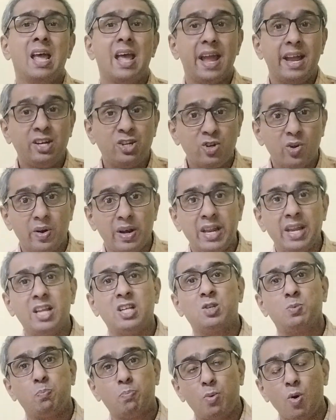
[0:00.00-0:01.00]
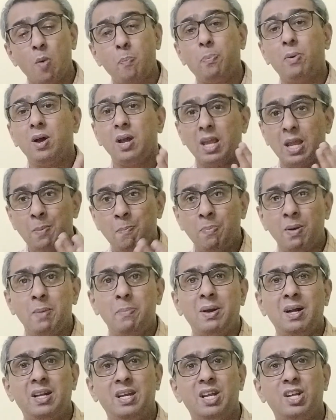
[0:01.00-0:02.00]
ensuring its proper
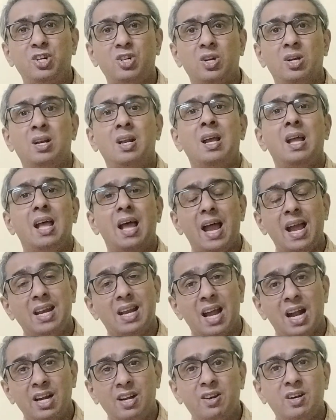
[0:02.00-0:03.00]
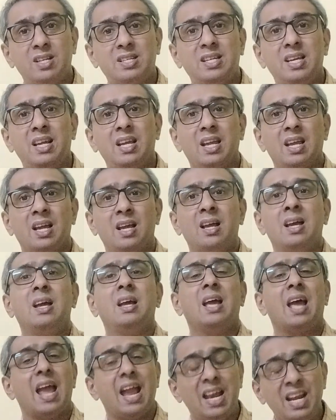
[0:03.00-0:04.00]
implementation and addressing
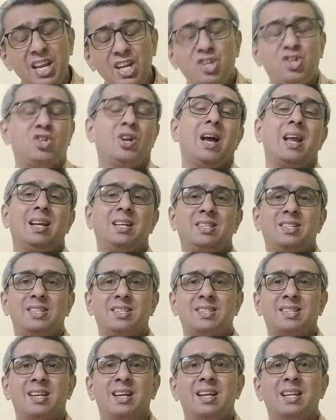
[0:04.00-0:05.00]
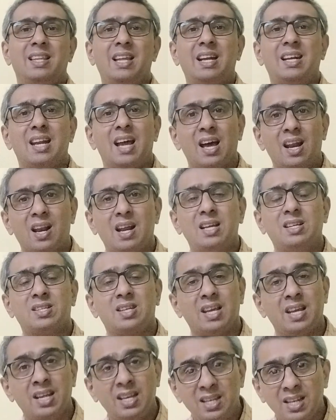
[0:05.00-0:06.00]
any challenges that
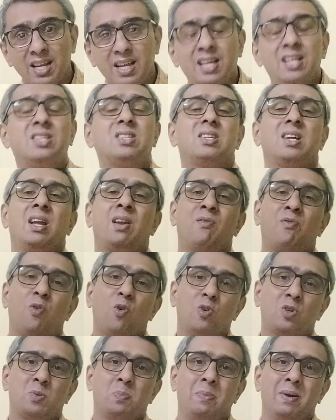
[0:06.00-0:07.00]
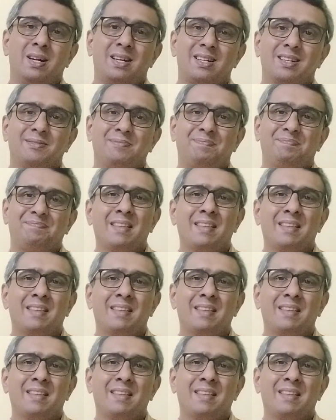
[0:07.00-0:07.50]
arise in its enforcement.